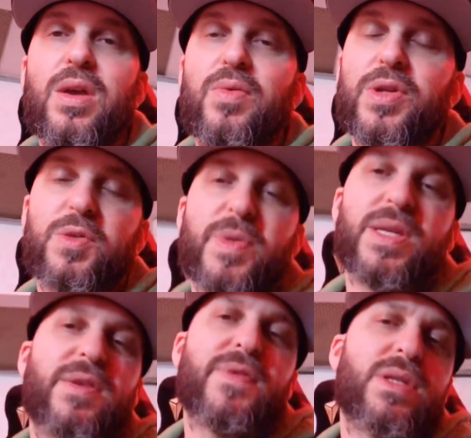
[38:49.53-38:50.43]
which
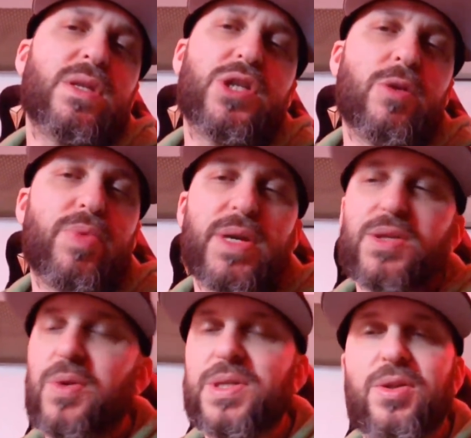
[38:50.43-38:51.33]
means if it's in the Shield Play
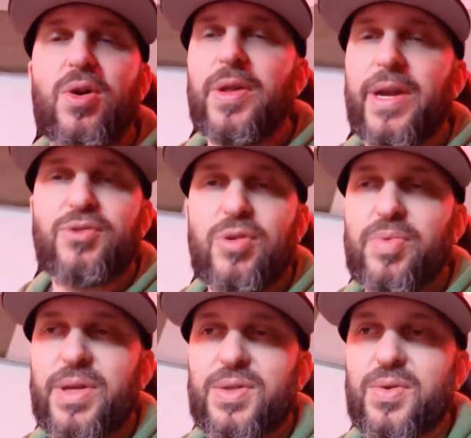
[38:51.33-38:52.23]
Store, it's in all the Android
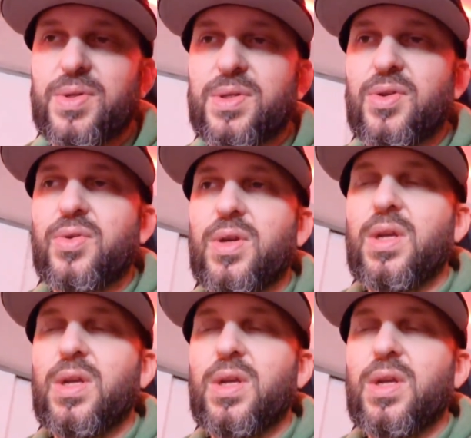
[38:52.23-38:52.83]
Play Stores. So